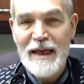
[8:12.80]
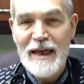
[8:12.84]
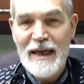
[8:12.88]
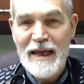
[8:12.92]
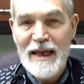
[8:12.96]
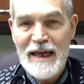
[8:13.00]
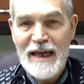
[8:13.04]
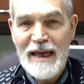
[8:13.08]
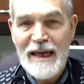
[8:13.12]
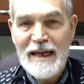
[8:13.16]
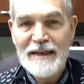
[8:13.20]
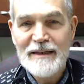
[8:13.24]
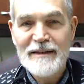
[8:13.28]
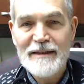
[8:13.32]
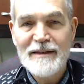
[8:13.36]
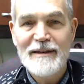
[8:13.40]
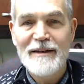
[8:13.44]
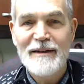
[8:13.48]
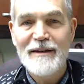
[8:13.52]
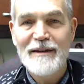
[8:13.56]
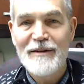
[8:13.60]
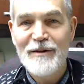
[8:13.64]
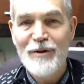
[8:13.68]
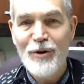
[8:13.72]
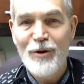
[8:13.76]
eat
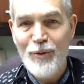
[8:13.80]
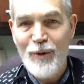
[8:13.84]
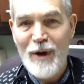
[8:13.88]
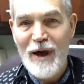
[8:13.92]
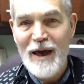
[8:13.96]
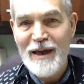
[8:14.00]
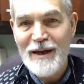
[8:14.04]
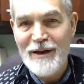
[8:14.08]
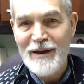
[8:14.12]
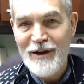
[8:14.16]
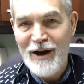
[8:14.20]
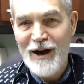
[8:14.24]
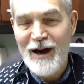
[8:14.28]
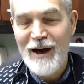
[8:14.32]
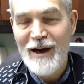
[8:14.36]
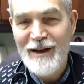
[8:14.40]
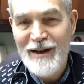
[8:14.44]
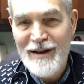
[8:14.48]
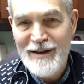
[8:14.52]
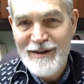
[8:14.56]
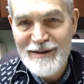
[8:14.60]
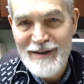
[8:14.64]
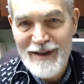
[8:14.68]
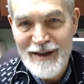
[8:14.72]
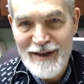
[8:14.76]
the way God
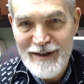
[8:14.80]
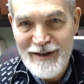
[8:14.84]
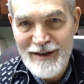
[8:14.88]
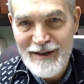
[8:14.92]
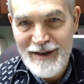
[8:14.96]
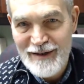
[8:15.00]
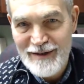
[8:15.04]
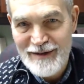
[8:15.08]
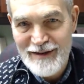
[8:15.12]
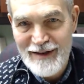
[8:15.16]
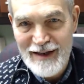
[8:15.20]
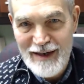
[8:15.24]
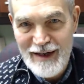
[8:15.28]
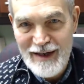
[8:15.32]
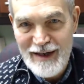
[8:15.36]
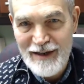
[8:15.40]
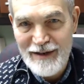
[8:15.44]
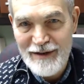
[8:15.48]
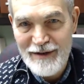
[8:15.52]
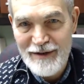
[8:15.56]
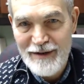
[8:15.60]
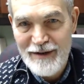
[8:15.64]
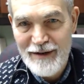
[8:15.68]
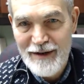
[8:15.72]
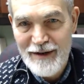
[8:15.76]
intended us to
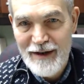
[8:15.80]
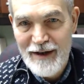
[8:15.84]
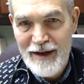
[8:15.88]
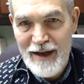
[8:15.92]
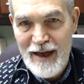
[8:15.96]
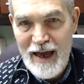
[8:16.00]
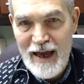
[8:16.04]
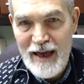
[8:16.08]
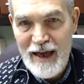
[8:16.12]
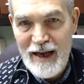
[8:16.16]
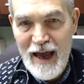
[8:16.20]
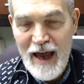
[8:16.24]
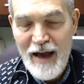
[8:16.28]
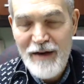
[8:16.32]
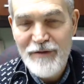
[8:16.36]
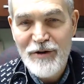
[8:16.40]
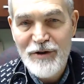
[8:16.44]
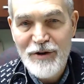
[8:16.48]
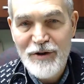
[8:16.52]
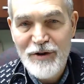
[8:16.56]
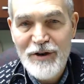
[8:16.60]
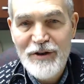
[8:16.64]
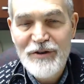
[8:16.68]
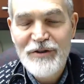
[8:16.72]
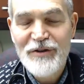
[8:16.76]
eat, and have a
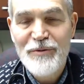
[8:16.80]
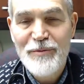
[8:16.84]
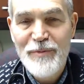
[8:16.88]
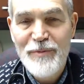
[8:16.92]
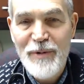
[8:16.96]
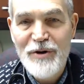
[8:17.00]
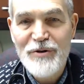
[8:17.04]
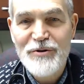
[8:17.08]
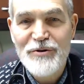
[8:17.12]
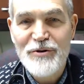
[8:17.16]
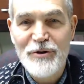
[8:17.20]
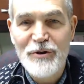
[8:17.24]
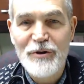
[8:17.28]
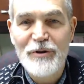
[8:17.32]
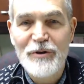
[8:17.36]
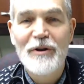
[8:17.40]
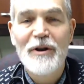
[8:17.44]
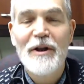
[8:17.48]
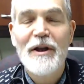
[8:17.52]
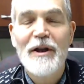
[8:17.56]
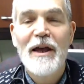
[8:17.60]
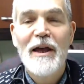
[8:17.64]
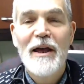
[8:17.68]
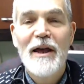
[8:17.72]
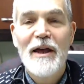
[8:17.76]
good spiritual
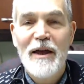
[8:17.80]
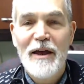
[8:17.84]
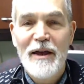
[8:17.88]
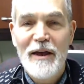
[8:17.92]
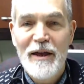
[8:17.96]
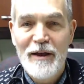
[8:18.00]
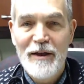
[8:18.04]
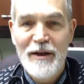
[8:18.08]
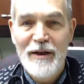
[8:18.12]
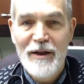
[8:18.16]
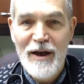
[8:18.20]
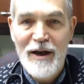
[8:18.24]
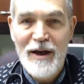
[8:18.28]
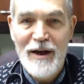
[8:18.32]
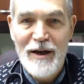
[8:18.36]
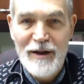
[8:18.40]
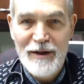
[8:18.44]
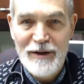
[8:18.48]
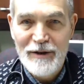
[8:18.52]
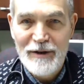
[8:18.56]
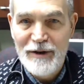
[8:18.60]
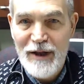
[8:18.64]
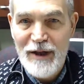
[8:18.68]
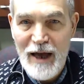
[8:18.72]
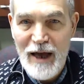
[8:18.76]

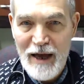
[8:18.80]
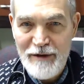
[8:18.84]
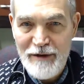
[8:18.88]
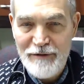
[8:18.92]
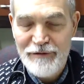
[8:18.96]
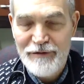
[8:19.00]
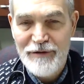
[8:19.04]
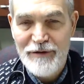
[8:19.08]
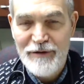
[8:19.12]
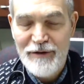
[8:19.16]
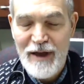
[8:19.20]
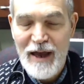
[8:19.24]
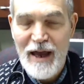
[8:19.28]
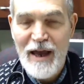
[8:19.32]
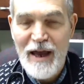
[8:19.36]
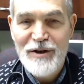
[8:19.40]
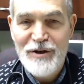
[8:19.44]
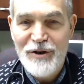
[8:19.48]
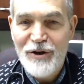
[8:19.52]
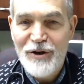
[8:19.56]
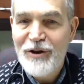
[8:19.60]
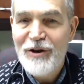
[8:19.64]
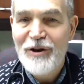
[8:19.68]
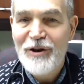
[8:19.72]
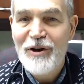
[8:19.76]
life, and
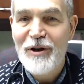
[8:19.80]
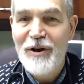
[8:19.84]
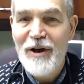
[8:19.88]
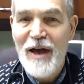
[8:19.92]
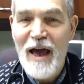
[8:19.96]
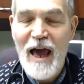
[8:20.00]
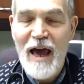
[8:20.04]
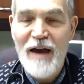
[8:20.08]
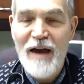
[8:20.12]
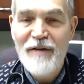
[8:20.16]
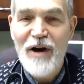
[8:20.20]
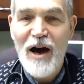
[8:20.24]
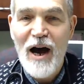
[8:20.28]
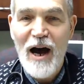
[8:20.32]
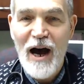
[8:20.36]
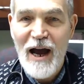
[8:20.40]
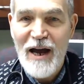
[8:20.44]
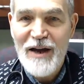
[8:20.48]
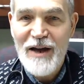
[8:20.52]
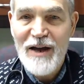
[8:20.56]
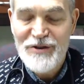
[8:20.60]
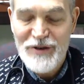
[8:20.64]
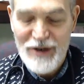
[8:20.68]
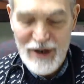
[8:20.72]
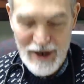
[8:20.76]
you're going to have a
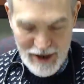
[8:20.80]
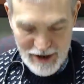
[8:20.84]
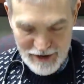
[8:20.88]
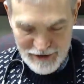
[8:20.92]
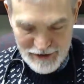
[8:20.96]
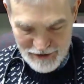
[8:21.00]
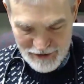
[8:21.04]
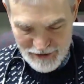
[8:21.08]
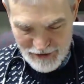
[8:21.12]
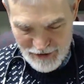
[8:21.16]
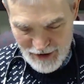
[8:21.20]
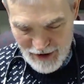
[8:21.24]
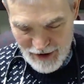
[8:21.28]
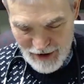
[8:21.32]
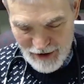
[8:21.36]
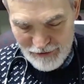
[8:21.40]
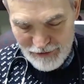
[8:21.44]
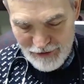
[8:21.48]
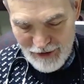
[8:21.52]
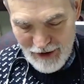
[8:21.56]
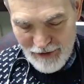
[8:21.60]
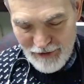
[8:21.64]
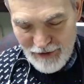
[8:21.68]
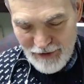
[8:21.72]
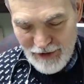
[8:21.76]
high chance of
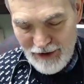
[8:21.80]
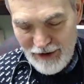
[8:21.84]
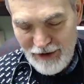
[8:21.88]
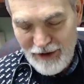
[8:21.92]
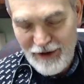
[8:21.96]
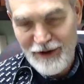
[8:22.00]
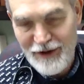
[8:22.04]
living